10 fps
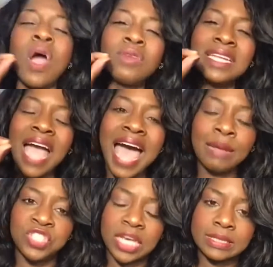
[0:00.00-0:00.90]
rolling
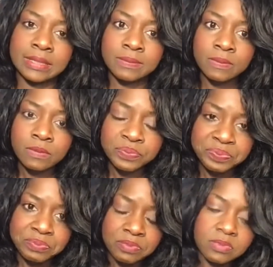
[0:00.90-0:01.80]
objects,
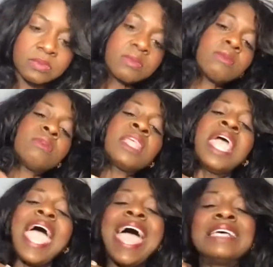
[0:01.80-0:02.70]

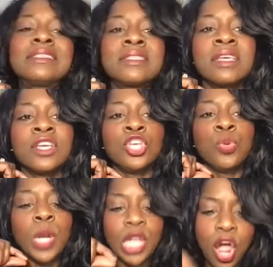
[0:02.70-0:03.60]
as you
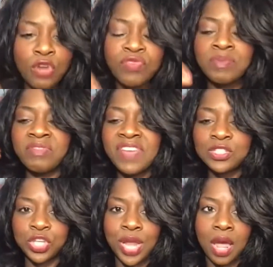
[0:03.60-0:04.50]
will learn from the
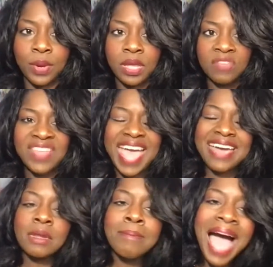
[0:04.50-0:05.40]
dictionary, the
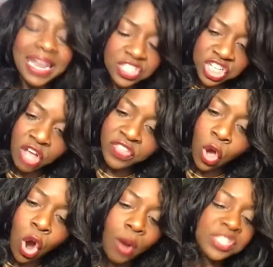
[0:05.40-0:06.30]
etymology of the
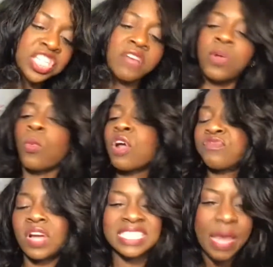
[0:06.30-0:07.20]
origin of the word,
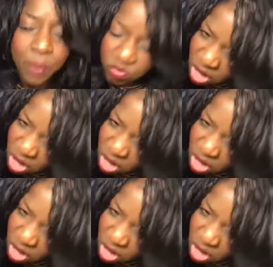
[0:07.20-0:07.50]
for example,